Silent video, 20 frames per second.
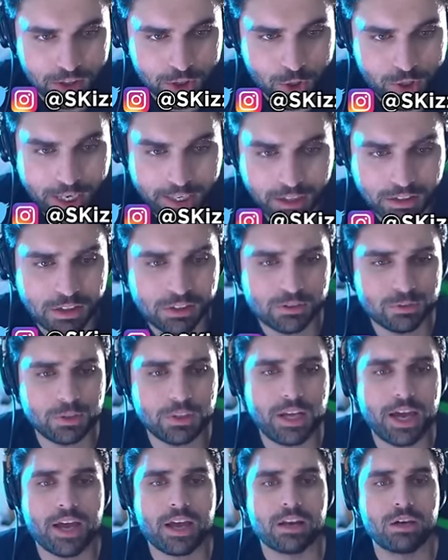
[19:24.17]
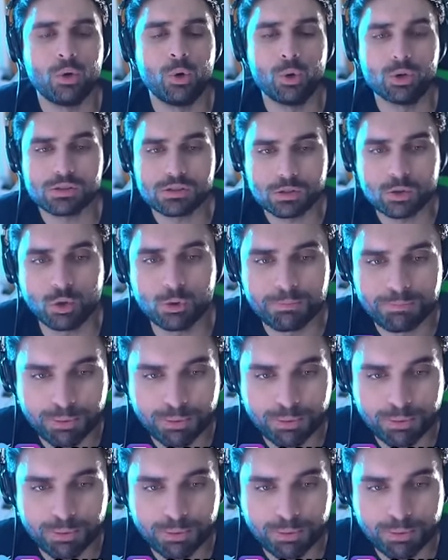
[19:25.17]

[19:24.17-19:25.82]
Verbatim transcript: It kind of gives me that old school